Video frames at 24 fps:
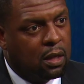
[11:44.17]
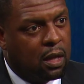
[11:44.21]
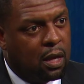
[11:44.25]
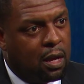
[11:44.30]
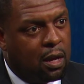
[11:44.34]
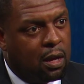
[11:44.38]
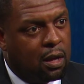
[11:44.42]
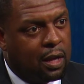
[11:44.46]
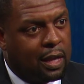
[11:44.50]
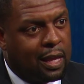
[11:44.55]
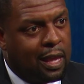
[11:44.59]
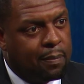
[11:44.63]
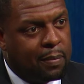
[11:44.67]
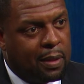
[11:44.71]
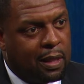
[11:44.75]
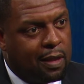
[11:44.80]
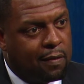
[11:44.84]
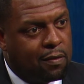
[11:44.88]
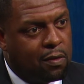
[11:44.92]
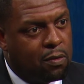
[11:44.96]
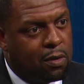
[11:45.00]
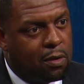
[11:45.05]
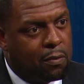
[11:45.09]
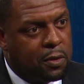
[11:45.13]
uh, it can't be a
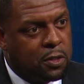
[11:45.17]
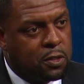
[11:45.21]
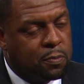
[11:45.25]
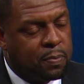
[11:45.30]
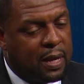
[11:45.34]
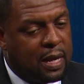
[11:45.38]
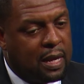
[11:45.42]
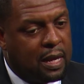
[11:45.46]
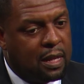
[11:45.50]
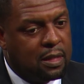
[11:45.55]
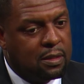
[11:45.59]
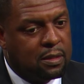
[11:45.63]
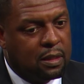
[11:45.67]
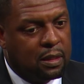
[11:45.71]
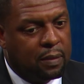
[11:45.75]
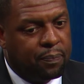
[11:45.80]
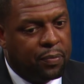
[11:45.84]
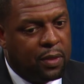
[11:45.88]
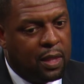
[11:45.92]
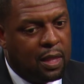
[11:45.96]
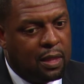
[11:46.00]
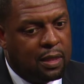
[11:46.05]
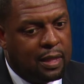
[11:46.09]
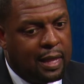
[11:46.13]
level one response,
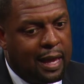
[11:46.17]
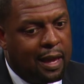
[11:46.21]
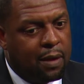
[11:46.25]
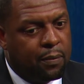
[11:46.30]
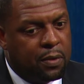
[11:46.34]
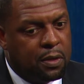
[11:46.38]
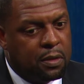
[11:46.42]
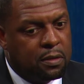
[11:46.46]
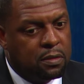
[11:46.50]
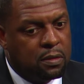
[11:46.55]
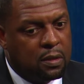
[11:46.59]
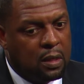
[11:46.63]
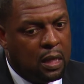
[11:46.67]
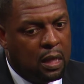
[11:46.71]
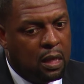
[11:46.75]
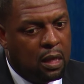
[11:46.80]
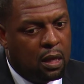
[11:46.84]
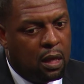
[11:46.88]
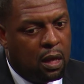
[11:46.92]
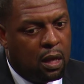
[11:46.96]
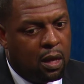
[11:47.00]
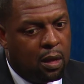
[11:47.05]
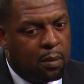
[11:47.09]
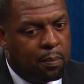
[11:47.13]
and, and that was
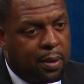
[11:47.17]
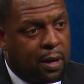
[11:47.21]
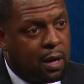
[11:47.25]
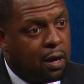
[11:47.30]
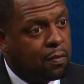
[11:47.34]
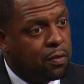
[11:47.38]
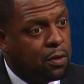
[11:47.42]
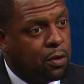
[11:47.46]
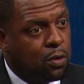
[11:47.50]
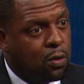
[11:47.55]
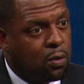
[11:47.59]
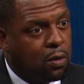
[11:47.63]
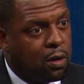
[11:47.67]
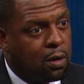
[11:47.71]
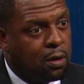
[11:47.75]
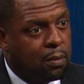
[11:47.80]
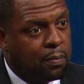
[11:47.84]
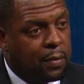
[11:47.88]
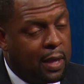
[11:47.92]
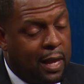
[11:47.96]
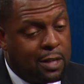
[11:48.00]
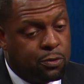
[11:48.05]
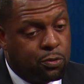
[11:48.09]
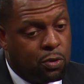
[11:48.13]
um, part of the
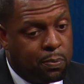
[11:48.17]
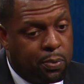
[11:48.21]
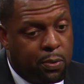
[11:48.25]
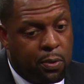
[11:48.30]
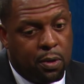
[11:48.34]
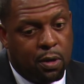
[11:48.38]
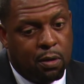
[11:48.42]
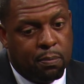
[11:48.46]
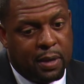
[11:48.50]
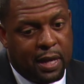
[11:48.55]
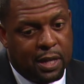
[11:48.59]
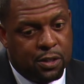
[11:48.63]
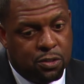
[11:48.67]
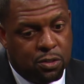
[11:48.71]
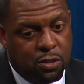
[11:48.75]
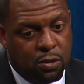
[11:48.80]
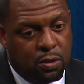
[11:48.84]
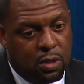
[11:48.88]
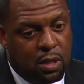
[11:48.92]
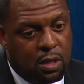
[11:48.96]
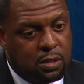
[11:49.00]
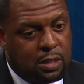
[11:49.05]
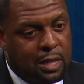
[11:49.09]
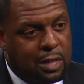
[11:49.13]
norm, as reported by
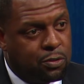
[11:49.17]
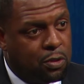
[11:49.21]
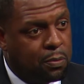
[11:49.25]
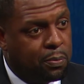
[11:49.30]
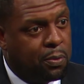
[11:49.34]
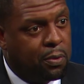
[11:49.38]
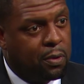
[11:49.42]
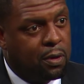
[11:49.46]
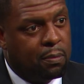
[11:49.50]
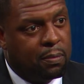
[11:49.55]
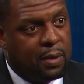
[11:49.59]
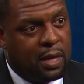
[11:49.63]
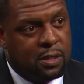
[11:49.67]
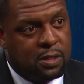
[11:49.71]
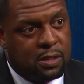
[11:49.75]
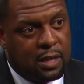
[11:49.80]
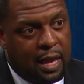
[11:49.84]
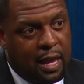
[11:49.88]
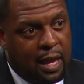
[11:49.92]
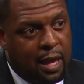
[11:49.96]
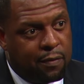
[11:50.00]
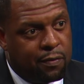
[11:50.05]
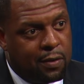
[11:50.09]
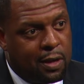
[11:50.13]
students, as reported by
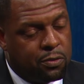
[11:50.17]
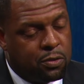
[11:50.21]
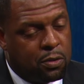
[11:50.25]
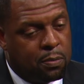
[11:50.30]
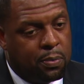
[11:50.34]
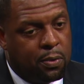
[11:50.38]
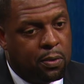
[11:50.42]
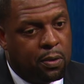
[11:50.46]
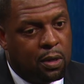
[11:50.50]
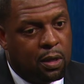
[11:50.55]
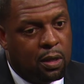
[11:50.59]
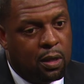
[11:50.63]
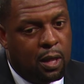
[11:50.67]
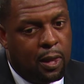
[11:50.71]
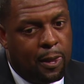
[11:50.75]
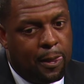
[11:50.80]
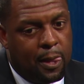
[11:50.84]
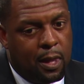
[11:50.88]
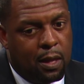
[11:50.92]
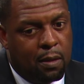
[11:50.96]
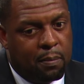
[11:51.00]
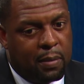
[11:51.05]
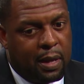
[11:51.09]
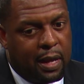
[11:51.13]
staff, and as reported
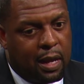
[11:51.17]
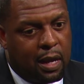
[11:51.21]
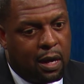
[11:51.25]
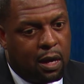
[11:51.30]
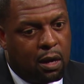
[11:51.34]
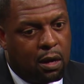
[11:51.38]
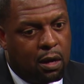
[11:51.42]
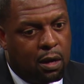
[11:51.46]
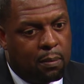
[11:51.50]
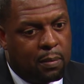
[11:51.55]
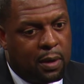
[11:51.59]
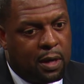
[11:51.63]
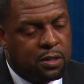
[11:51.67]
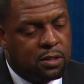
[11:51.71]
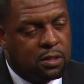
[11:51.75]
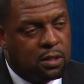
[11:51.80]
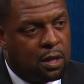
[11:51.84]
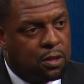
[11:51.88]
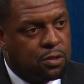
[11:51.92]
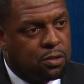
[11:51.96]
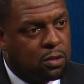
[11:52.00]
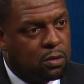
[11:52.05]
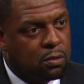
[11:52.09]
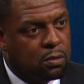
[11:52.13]
by our, um, our,
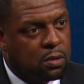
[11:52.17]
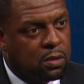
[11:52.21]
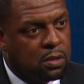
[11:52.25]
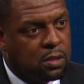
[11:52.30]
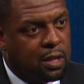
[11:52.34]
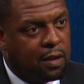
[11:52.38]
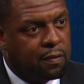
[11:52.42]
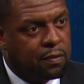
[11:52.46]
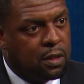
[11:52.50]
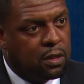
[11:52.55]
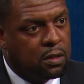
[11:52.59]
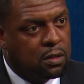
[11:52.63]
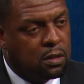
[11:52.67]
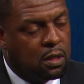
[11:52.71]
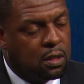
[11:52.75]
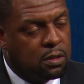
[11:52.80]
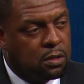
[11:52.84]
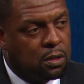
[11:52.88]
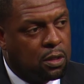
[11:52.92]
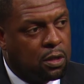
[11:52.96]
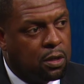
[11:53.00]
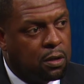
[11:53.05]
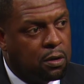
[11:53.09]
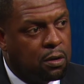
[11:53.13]
our, school and safety
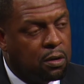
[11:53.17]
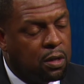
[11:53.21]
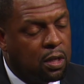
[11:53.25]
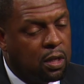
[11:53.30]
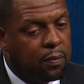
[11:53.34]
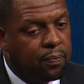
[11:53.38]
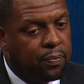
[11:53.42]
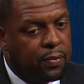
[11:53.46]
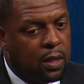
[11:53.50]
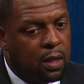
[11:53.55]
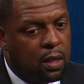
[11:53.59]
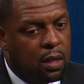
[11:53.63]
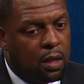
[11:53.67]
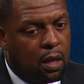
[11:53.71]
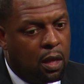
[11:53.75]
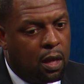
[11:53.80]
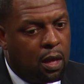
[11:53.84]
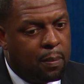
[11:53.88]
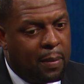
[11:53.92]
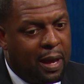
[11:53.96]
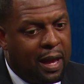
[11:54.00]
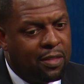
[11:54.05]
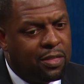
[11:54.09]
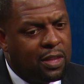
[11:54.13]
and security.
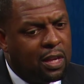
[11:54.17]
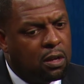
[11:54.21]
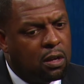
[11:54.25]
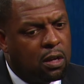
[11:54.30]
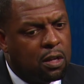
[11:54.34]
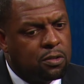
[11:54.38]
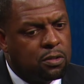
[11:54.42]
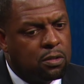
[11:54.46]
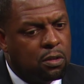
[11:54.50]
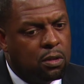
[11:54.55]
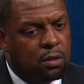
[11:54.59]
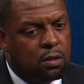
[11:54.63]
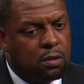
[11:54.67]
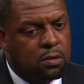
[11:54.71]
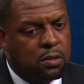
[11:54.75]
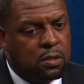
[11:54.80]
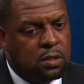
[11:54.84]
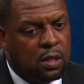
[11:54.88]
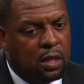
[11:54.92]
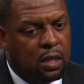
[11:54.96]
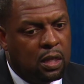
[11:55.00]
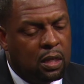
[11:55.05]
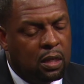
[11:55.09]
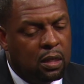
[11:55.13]
Um, I think also you'll
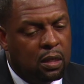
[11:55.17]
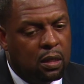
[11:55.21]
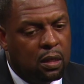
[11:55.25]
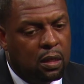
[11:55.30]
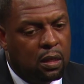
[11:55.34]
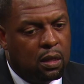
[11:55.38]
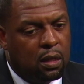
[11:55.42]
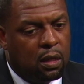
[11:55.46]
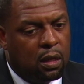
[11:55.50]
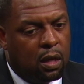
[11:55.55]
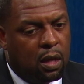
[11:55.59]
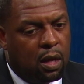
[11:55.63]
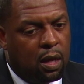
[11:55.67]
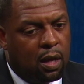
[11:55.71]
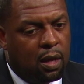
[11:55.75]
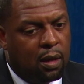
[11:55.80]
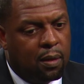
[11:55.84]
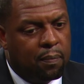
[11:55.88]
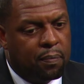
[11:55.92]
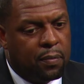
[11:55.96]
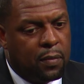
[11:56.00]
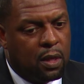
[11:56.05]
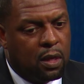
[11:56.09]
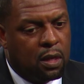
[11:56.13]
see
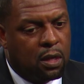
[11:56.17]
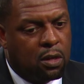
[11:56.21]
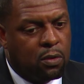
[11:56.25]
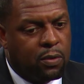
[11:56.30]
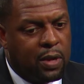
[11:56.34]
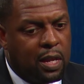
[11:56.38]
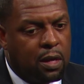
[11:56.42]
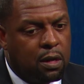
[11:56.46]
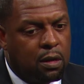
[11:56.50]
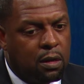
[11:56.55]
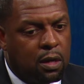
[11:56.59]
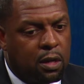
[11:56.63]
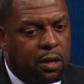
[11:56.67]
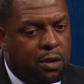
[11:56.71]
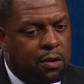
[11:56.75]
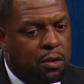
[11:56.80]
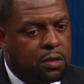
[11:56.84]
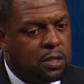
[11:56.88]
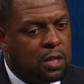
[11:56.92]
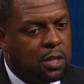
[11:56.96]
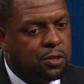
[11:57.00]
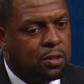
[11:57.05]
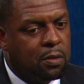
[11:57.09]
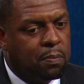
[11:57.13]
um, a greater a greater
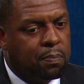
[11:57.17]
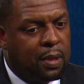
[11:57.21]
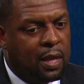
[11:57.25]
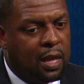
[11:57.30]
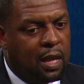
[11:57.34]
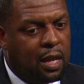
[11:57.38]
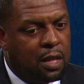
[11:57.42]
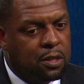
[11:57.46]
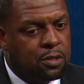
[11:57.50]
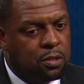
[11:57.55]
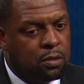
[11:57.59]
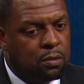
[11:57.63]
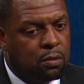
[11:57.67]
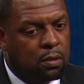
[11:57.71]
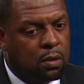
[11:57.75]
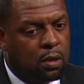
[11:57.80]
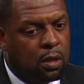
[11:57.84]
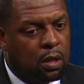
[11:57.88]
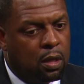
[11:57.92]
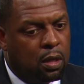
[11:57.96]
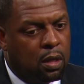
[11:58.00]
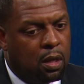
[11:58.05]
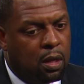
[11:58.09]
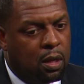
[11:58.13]
attention paid to
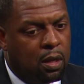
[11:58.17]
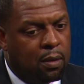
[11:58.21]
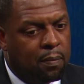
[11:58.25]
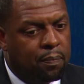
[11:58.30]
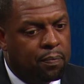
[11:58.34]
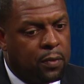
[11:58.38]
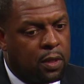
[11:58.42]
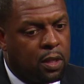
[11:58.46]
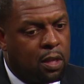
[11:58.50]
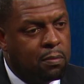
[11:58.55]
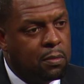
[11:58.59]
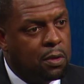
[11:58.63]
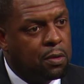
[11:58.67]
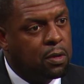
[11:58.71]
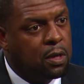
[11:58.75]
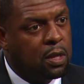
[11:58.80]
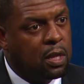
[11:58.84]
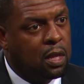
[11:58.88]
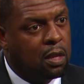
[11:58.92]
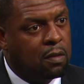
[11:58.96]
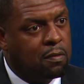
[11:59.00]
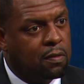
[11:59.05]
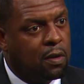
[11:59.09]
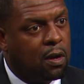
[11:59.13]
um,
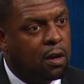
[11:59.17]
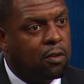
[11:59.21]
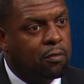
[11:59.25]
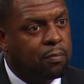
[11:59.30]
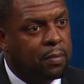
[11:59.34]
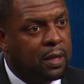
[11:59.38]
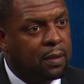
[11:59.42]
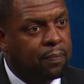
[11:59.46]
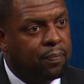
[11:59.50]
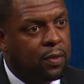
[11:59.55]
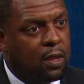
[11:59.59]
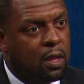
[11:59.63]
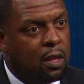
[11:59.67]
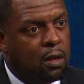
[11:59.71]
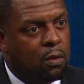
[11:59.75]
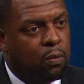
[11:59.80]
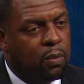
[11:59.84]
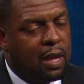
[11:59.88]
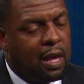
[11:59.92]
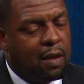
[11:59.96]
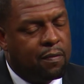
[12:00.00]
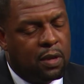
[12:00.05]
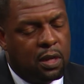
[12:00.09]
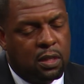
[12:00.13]
community involvement.
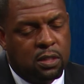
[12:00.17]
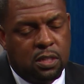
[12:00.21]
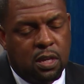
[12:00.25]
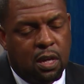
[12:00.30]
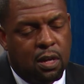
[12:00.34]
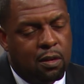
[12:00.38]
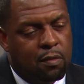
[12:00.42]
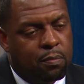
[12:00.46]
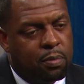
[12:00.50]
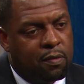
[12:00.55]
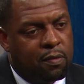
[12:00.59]
We have a ton of